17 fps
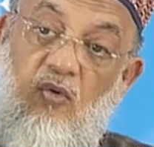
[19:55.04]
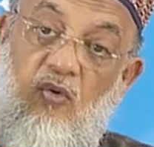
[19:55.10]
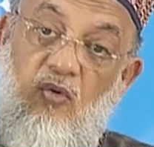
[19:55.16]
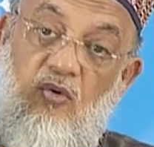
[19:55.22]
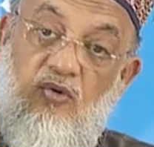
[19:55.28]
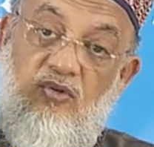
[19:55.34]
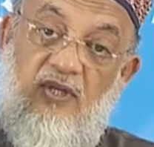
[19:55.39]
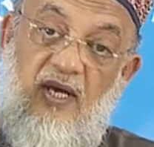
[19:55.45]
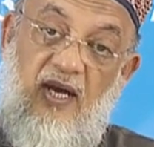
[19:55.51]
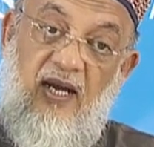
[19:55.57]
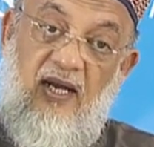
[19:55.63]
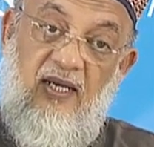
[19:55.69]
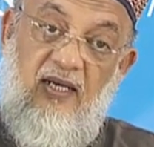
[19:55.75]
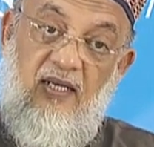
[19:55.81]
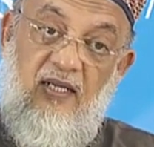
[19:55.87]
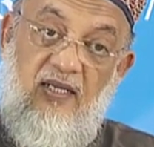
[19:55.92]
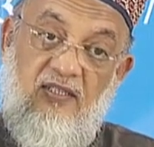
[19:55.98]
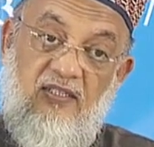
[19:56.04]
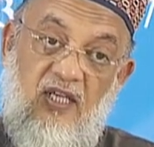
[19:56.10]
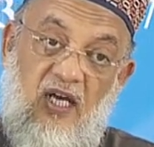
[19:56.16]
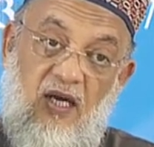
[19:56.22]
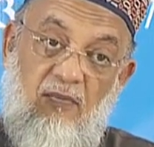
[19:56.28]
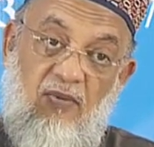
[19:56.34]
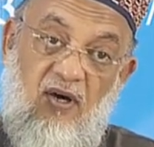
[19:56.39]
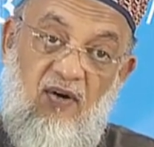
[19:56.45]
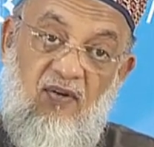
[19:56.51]
whose hand is
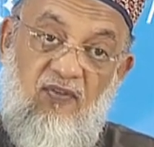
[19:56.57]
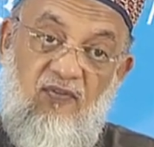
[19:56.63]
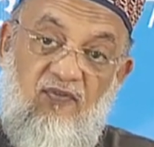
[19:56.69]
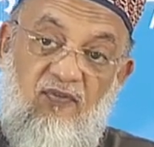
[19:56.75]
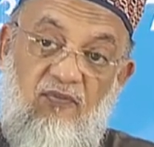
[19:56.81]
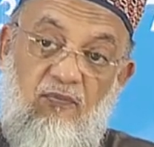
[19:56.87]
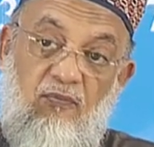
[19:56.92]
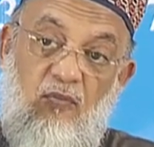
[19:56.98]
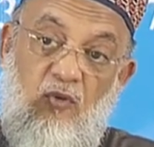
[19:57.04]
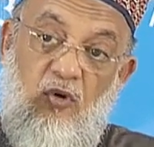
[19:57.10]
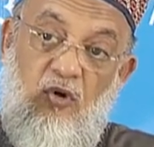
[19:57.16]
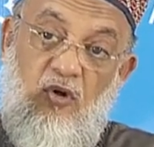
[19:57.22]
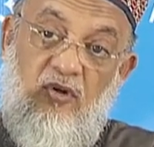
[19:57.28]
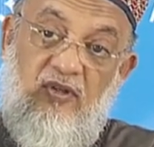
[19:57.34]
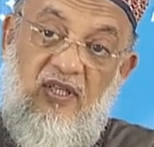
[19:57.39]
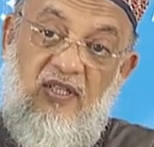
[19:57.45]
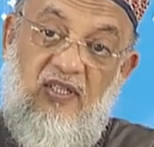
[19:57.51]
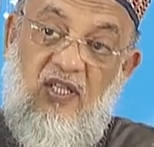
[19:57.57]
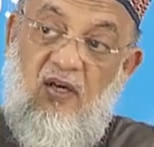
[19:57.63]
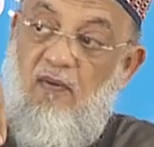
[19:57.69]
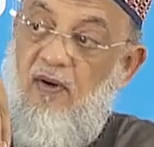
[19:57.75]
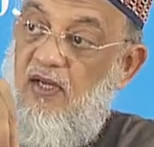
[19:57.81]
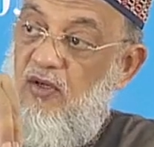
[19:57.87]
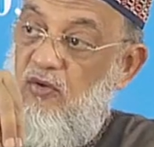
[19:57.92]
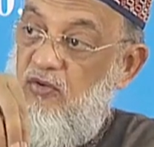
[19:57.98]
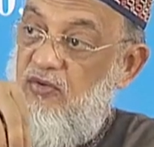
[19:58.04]
above more than the
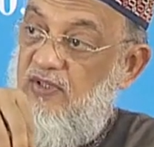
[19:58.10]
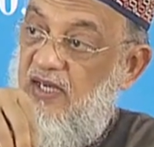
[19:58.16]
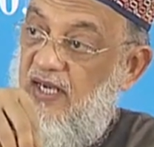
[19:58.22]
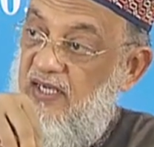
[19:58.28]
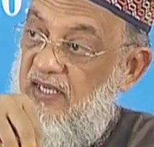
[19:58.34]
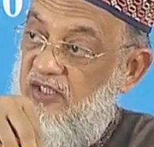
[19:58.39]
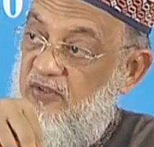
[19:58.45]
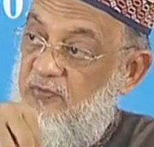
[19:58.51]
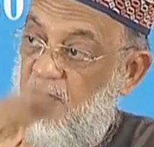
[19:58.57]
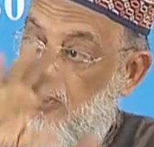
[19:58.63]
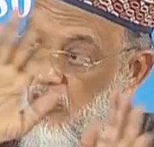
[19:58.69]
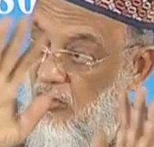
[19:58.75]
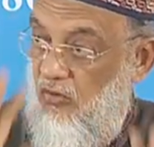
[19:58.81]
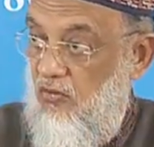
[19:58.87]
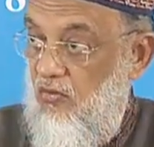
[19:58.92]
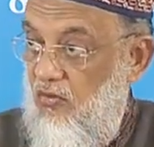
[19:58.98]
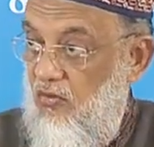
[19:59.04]
one whose hand is below.